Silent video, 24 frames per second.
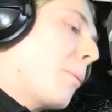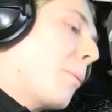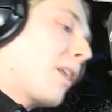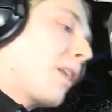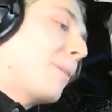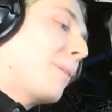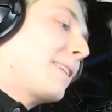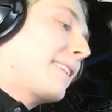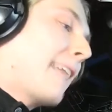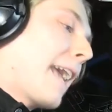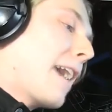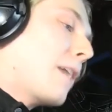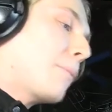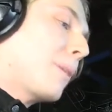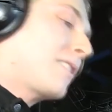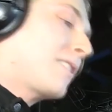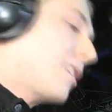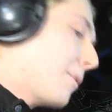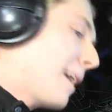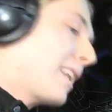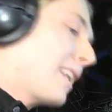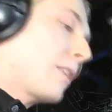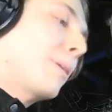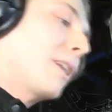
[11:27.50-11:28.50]
do when I'm damn,
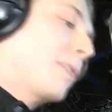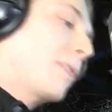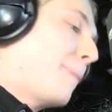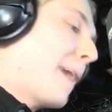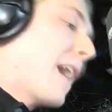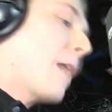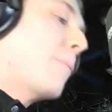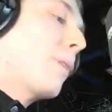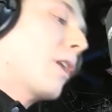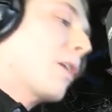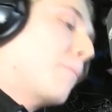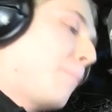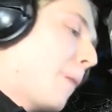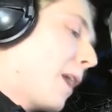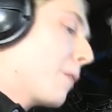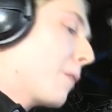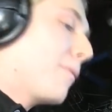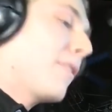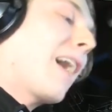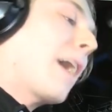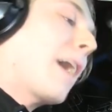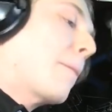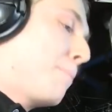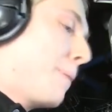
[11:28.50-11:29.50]
myself out about to put a band, but a
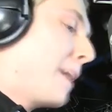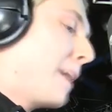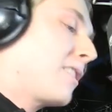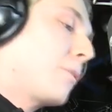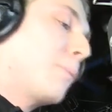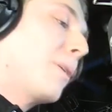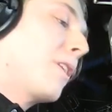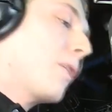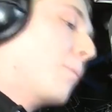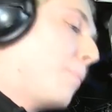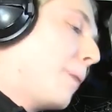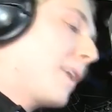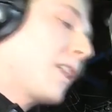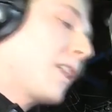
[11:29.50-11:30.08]
butterfly and big, but a